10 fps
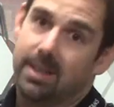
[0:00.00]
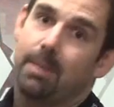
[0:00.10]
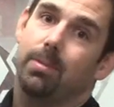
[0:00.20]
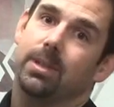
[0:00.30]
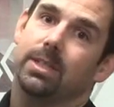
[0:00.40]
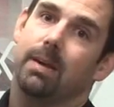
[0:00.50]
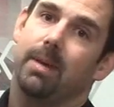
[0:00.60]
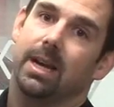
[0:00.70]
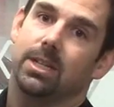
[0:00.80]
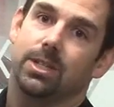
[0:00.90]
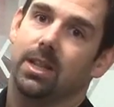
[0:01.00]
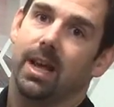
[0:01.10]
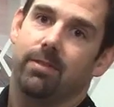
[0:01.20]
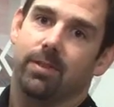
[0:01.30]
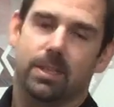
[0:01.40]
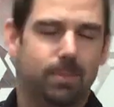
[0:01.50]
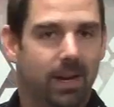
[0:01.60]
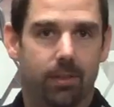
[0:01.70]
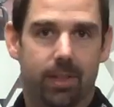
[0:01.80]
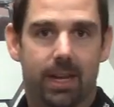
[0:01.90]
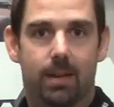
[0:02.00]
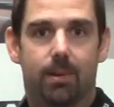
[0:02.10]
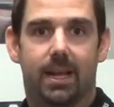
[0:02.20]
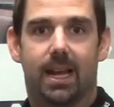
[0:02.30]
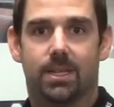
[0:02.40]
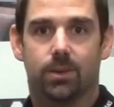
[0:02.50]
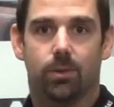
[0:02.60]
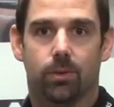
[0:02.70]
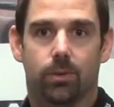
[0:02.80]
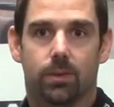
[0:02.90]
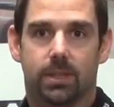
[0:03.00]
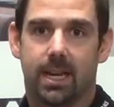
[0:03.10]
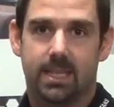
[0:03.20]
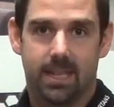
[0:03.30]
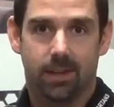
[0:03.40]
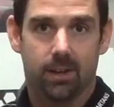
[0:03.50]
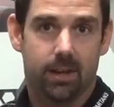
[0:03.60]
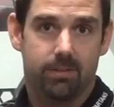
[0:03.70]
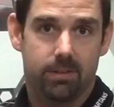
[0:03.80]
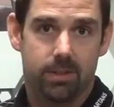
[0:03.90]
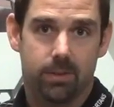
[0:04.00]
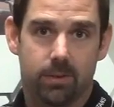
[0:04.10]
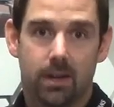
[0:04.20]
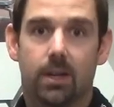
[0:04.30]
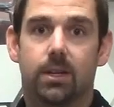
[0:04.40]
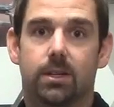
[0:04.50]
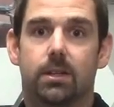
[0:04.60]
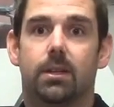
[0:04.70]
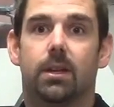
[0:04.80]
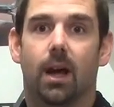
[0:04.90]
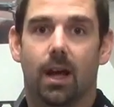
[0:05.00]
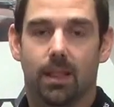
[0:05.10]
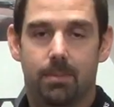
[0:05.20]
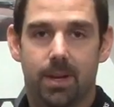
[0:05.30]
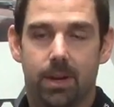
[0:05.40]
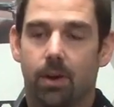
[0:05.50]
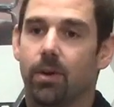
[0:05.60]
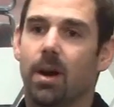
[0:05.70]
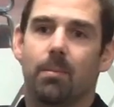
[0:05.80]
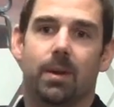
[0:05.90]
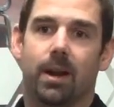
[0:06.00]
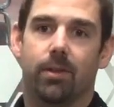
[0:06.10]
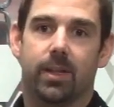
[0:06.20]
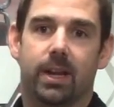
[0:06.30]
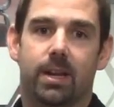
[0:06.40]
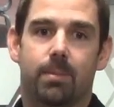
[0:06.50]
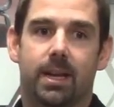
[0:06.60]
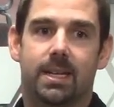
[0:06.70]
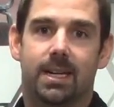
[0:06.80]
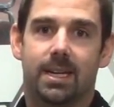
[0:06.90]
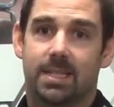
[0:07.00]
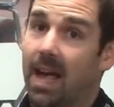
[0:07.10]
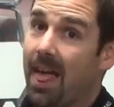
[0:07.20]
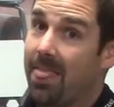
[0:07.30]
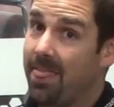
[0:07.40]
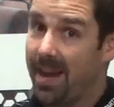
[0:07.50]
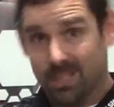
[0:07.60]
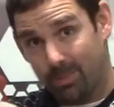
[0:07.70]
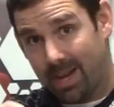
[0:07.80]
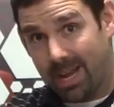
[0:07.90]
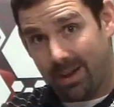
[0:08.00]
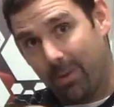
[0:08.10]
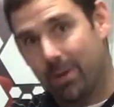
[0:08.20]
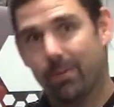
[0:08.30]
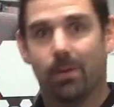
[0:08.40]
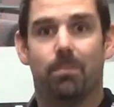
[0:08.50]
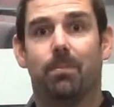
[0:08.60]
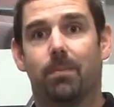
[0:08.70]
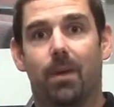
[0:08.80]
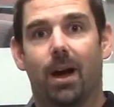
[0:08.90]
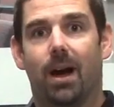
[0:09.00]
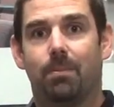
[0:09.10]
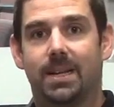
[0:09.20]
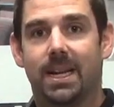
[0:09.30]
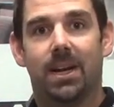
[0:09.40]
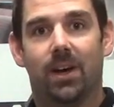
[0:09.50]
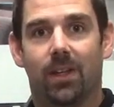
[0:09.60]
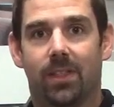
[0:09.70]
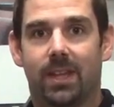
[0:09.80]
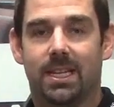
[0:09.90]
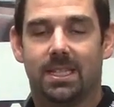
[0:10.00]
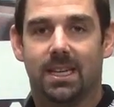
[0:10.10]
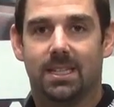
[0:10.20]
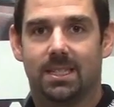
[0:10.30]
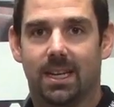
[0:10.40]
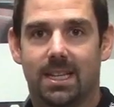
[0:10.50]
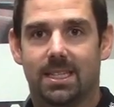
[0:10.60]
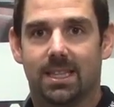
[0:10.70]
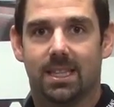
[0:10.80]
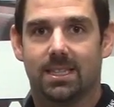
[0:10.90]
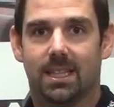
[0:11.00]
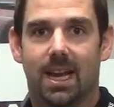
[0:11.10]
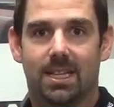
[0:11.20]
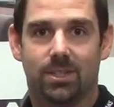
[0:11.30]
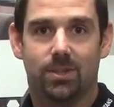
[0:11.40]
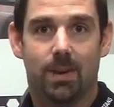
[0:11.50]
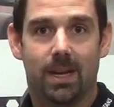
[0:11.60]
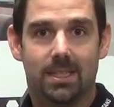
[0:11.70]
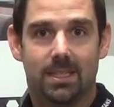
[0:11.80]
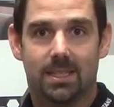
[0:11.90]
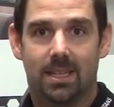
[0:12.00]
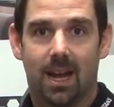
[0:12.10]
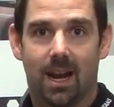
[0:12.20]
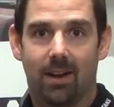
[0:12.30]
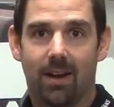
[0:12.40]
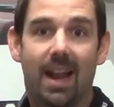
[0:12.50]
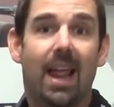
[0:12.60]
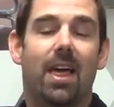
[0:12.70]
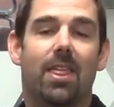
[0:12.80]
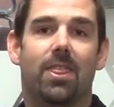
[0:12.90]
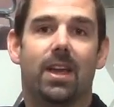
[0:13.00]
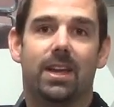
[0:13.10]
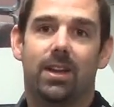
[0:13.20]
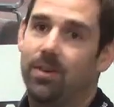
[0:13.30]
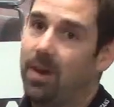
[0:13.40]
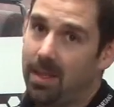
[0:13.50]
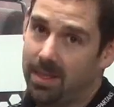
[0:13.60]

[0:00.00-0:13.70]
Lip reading: They pushed that back to July 1st, but I don't think anybody has an old Google site. Take a look if you do, let me know, but I don't think anybody does. That's why we were updating all of these sites this last 2 months. All right, thank you.